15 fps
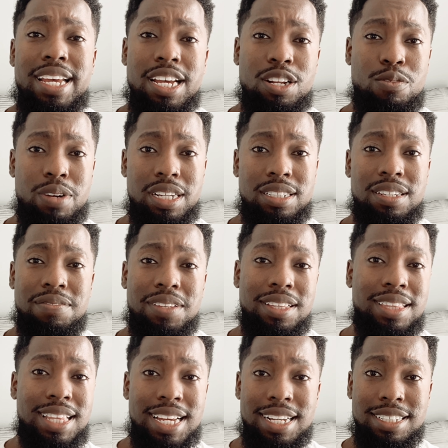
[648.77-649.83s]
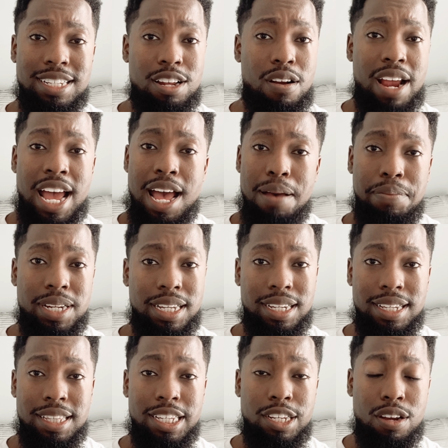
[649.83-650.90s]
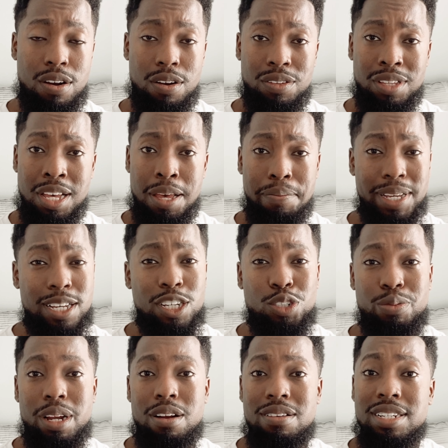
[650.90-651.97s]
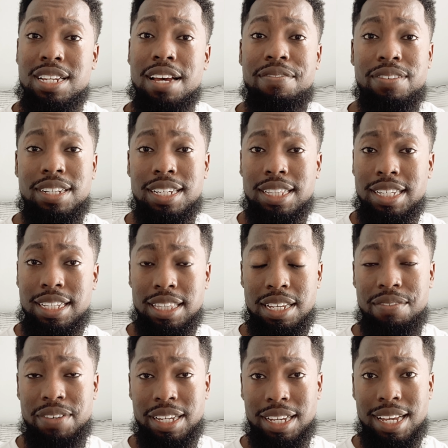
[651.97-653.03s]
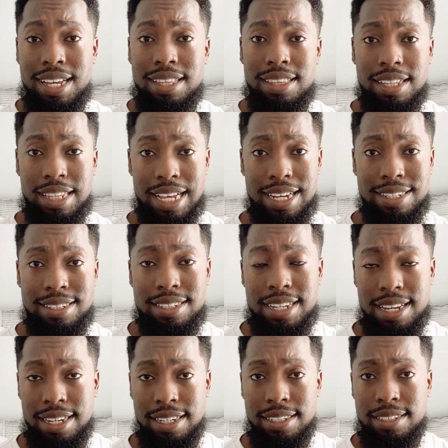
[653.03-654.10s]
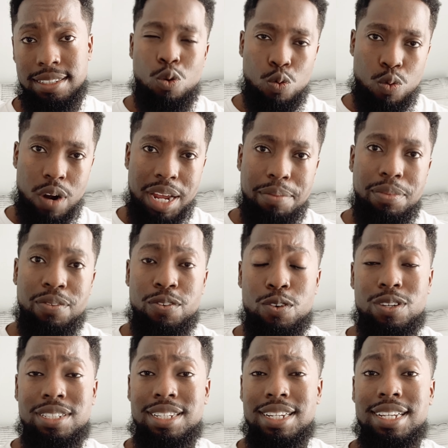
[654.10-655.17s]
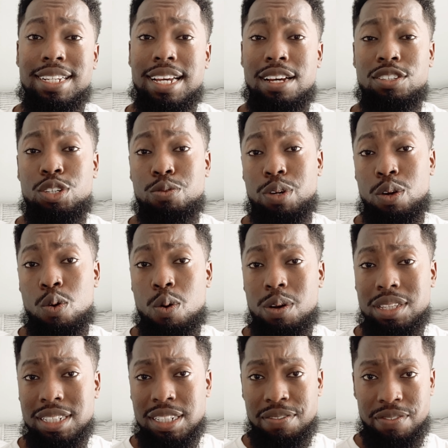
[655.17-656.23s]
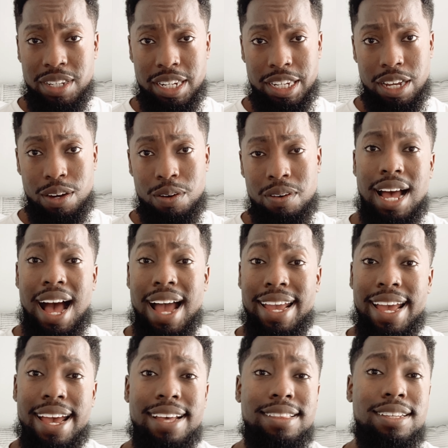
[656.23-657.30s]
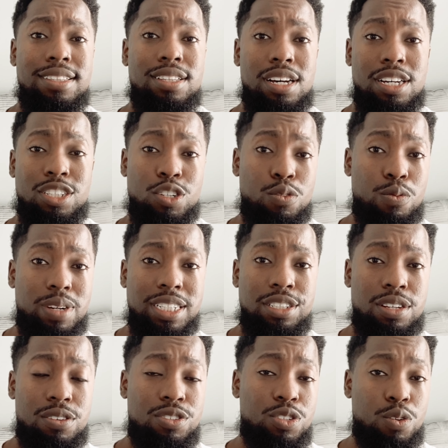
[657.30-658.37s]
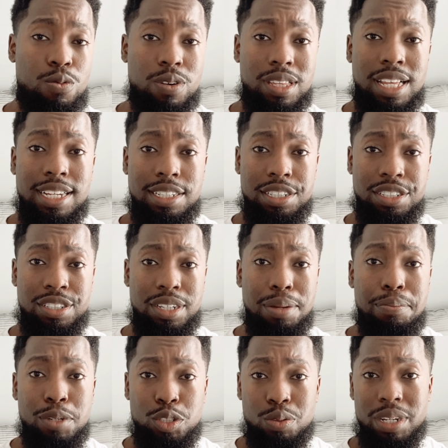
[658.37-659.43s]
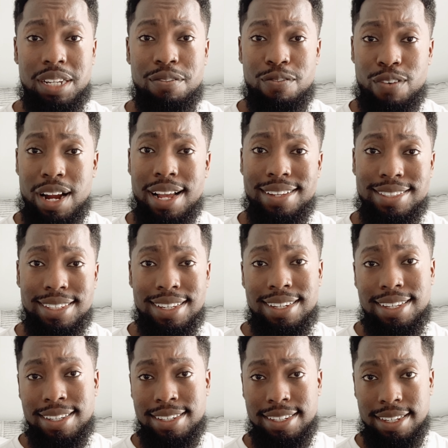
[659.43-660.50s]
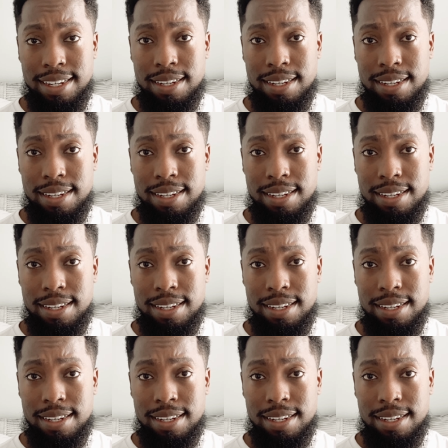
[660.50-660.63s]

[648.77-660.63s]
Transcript: ignorance of the things that are happening in the earth, because we are definitely living in the last days. Right before sitting down to record this video, I had the thought to research the relationship between France and India.